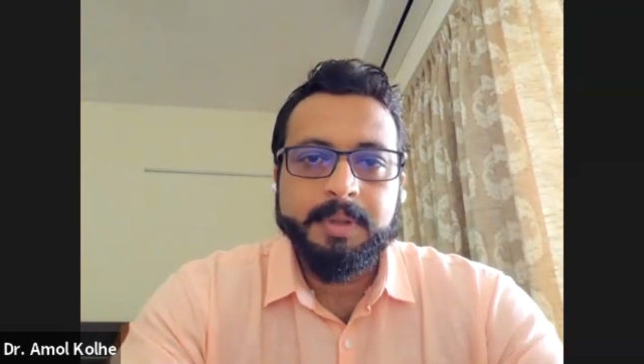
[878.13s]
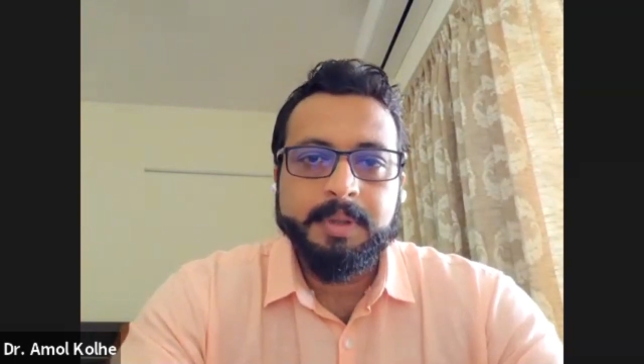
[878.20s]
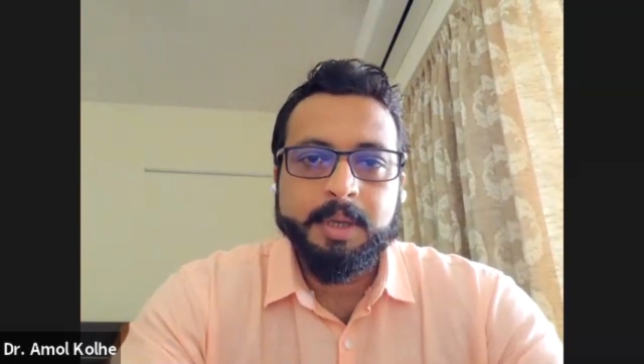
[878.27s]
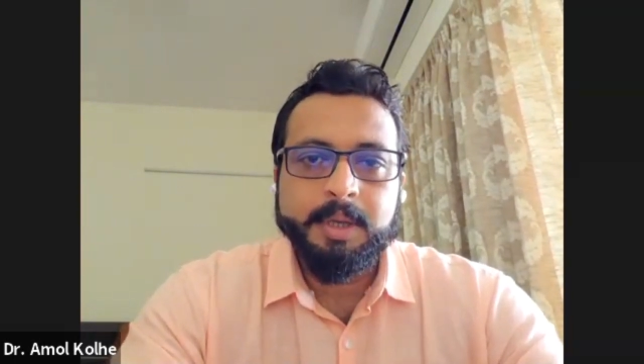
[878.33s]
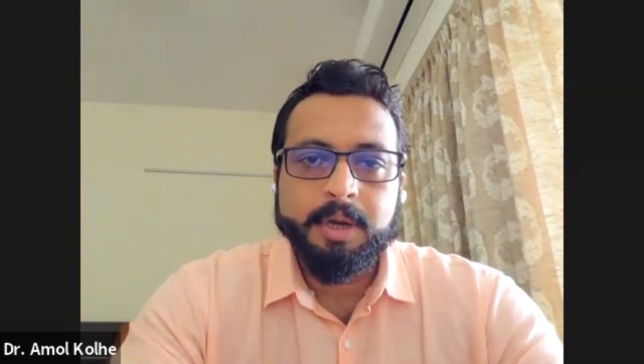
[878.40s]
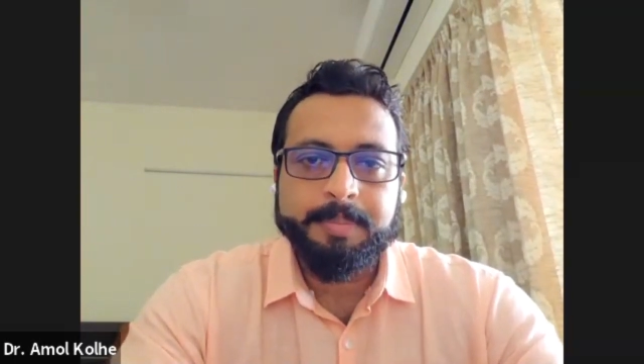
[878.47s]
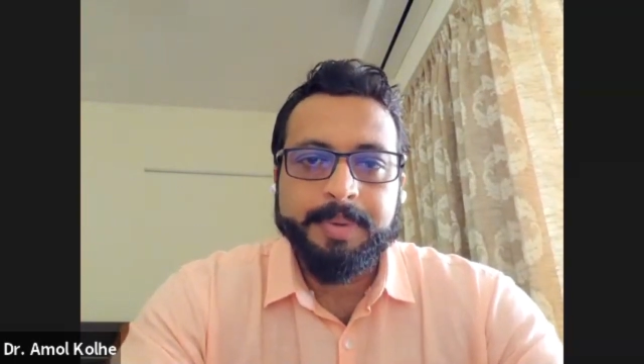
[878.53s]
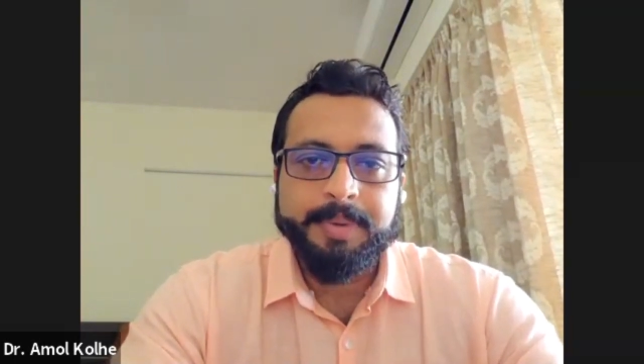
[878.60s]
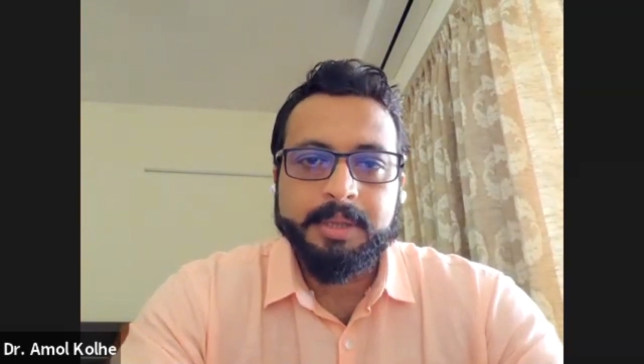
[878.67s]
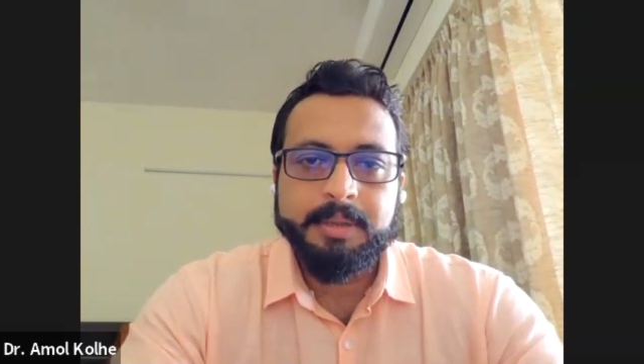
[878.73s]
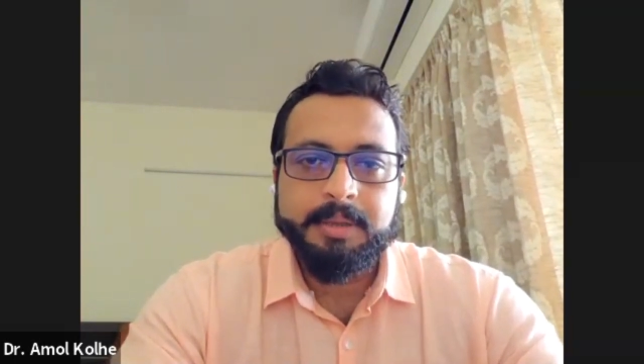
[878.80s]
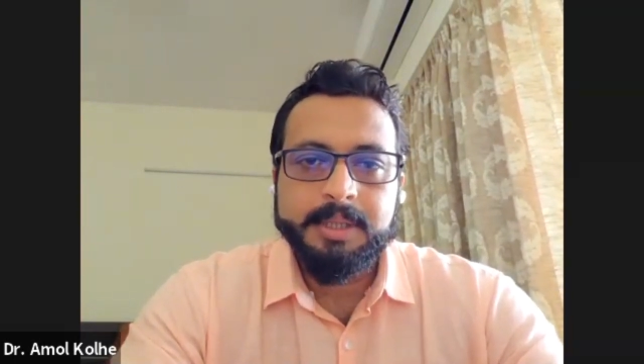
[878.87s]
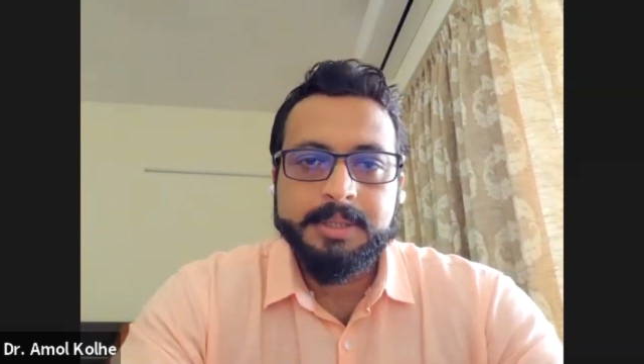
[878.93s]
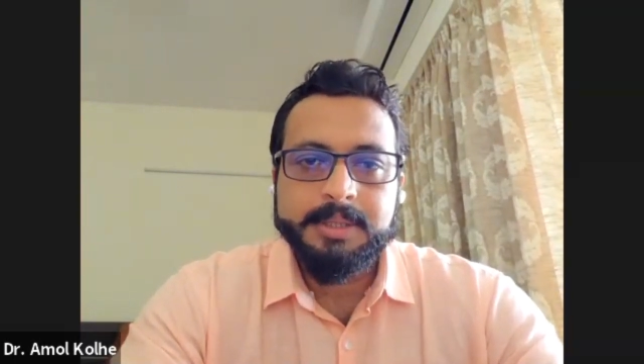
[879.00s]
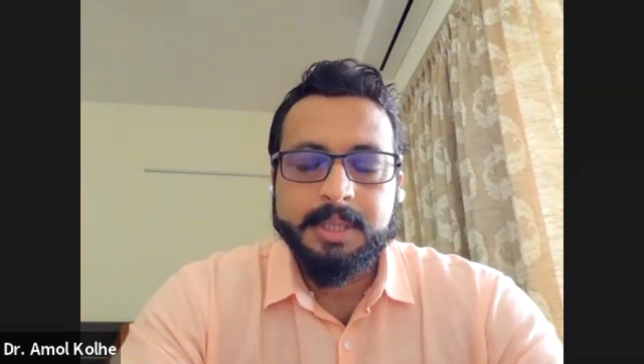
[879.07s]
he got
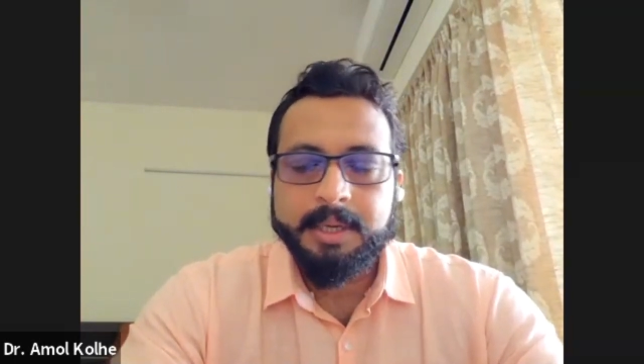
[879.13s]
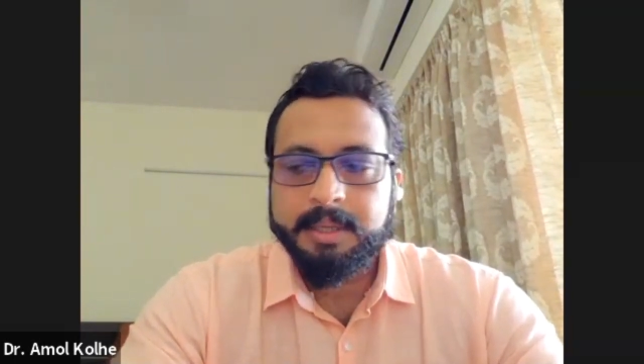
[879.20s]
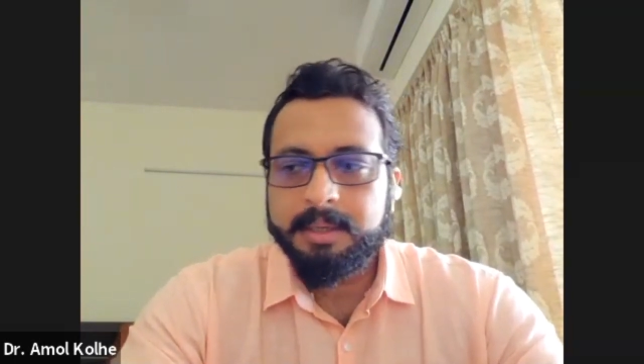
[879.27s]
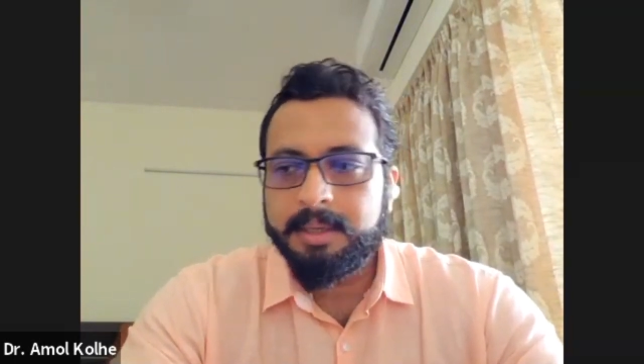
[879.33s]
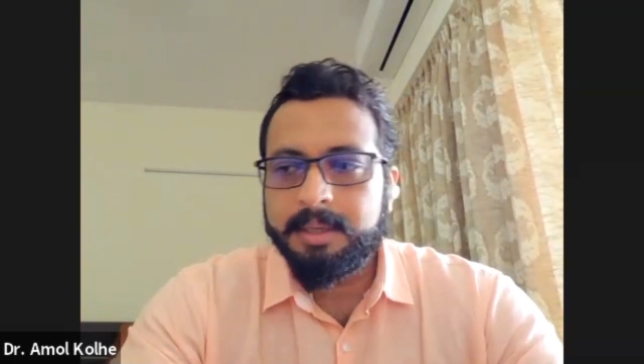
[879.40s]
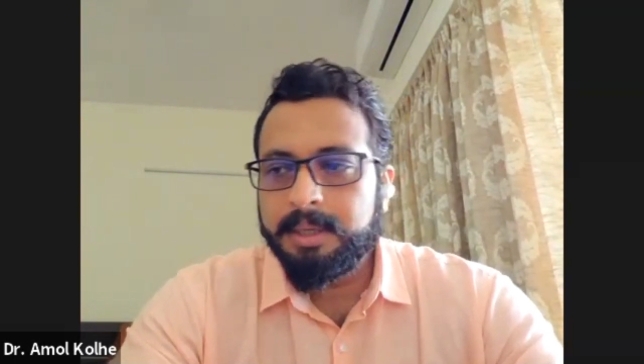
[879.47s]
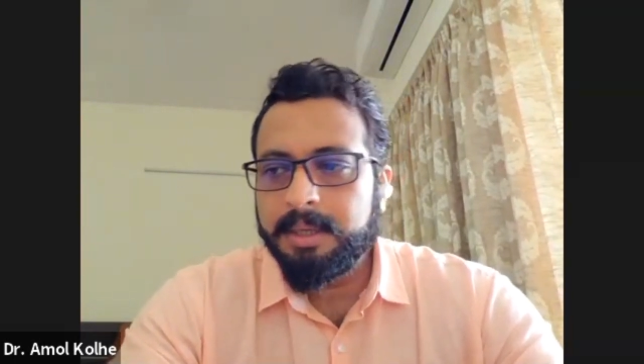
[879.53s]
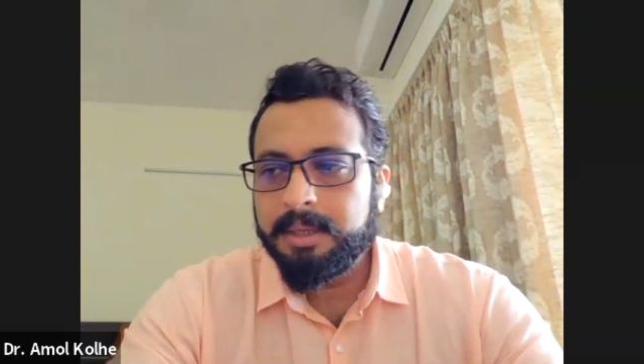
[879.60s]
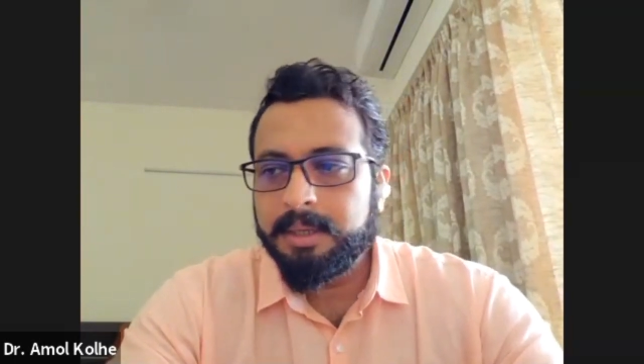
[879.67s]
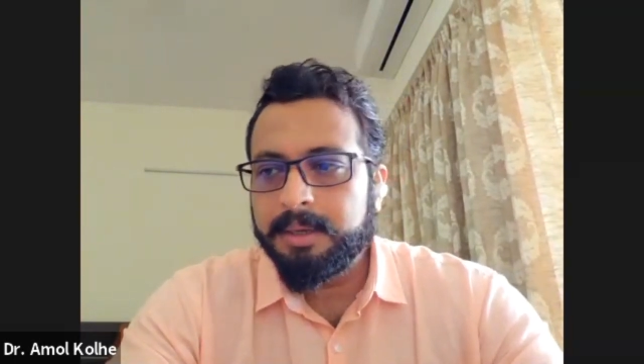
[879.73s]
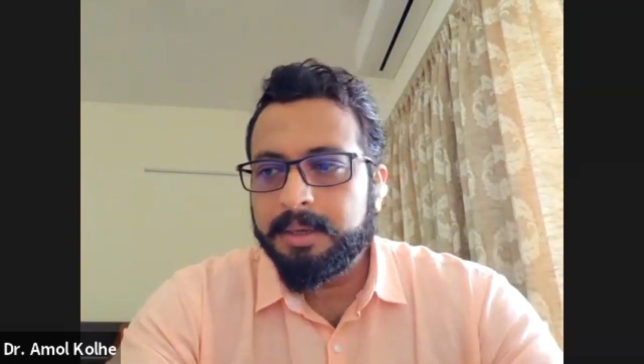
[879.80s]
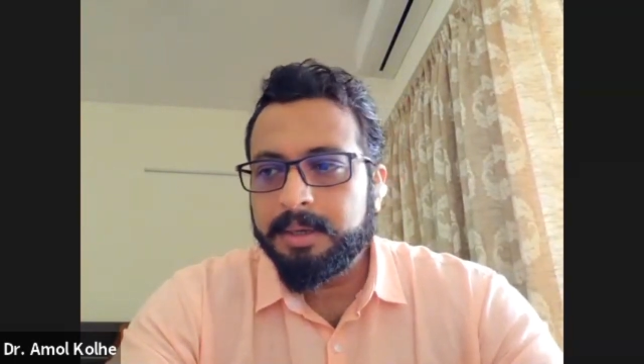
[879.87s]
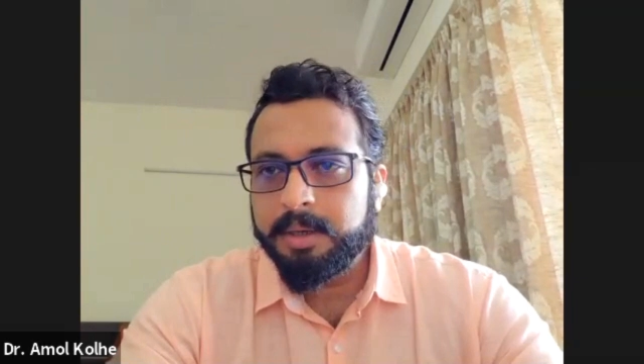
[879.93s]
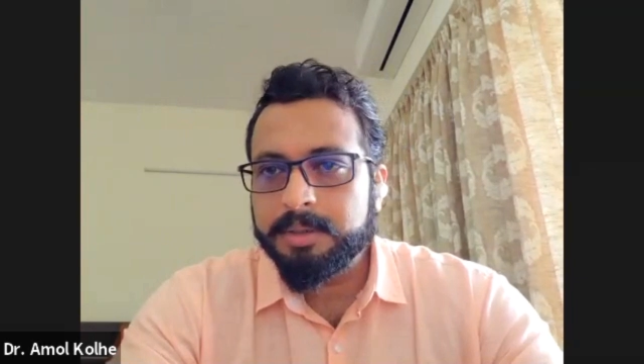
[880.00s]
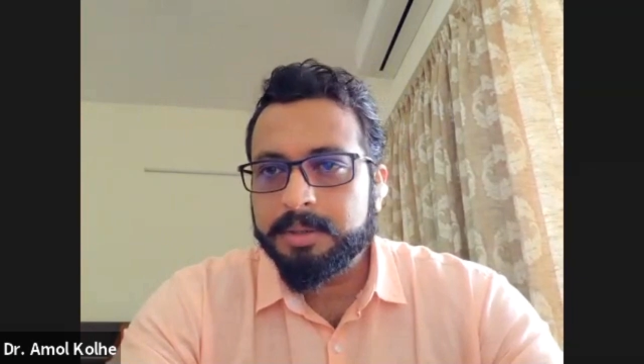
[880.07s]
breathless. Suddenly he
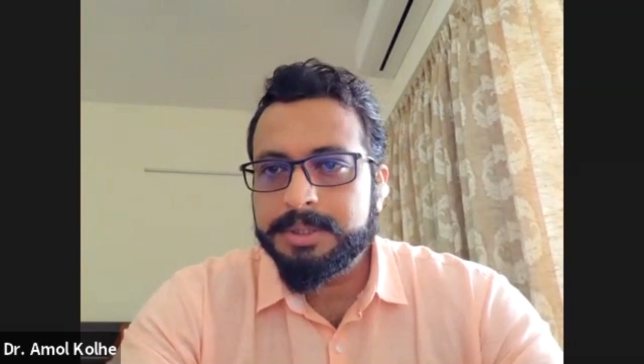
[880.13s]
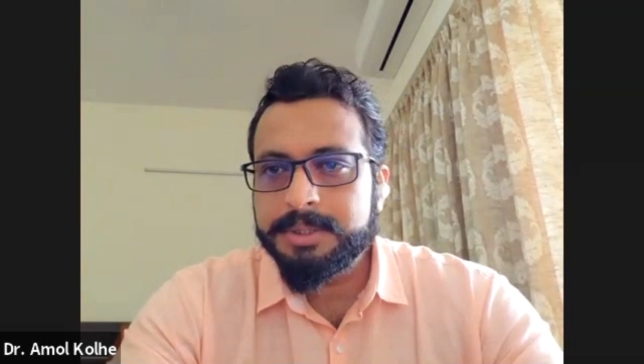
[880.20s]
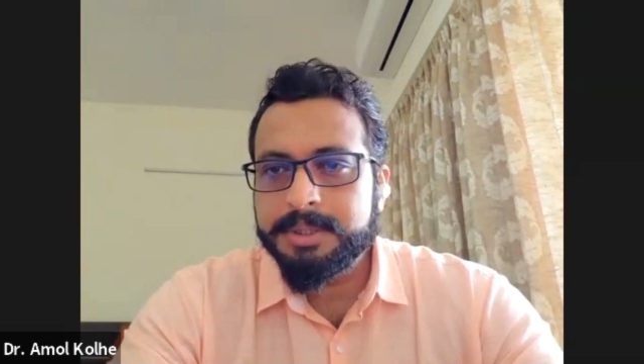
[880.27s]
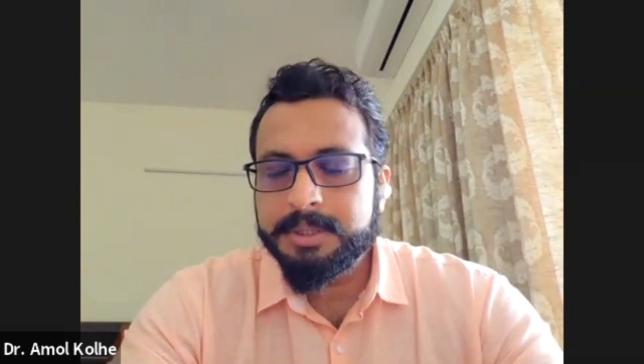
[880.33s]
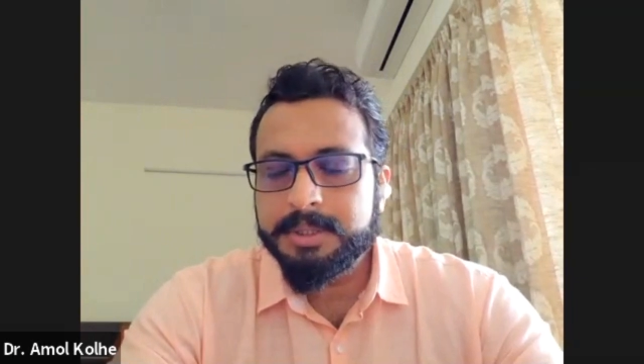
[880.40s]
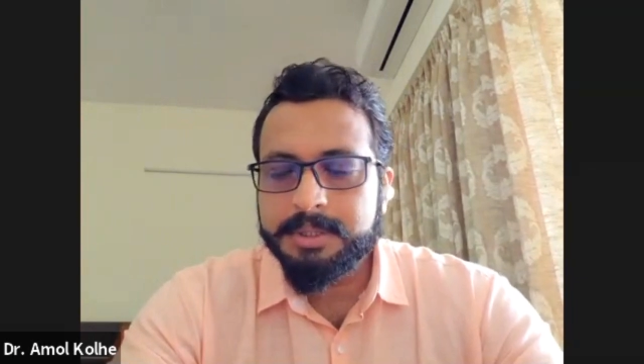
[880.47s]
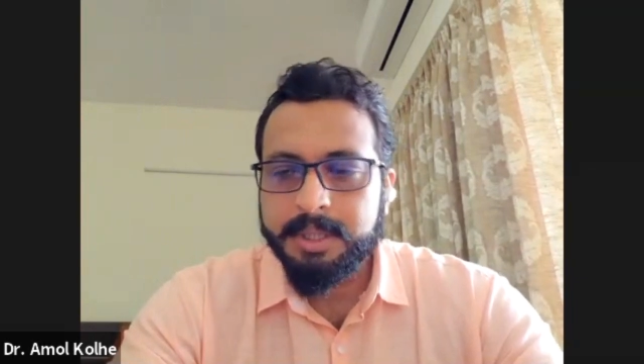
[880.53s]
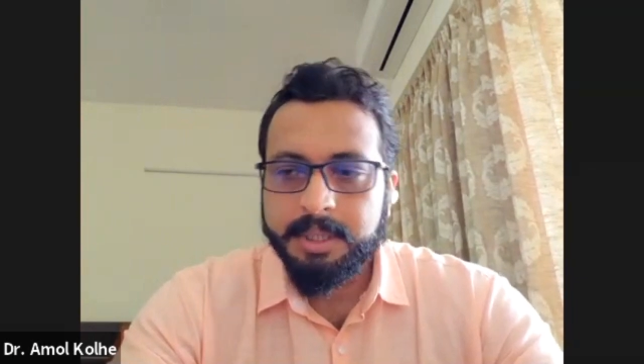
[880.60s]
needed oxygen.